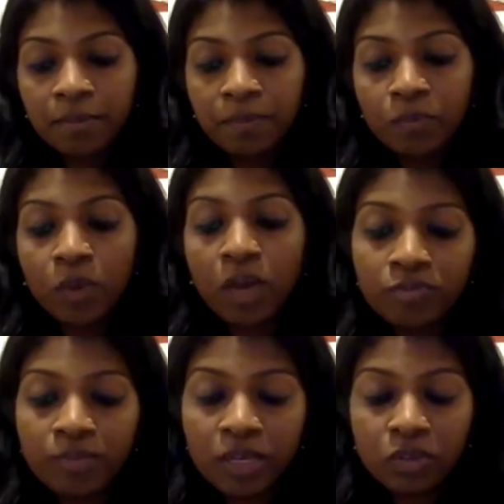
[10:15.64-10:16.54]
One of
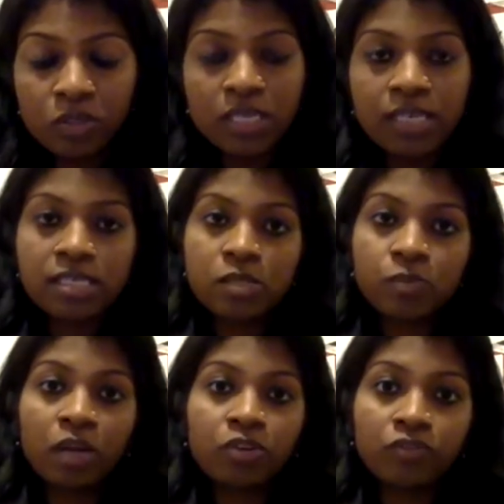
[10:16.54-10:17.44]
my colleagues, as
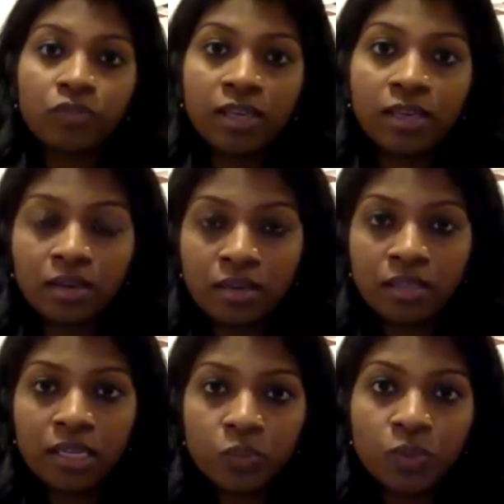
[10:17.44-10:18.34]
part of the
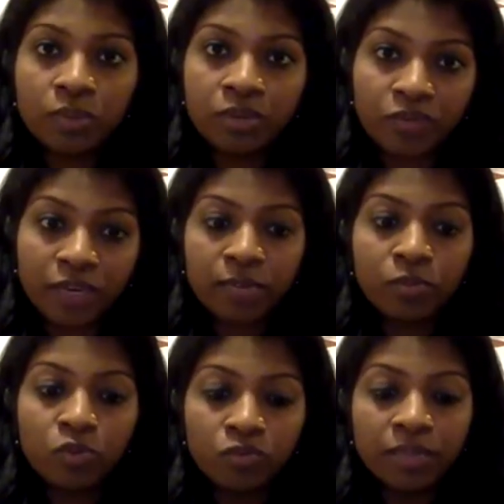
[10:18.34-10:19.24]
Dalit Women Fight
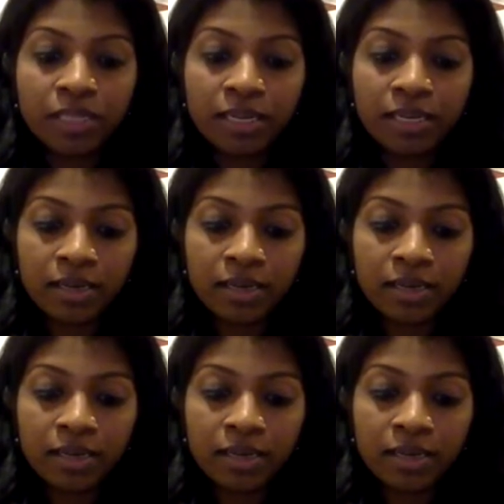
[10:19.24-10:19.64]
movement that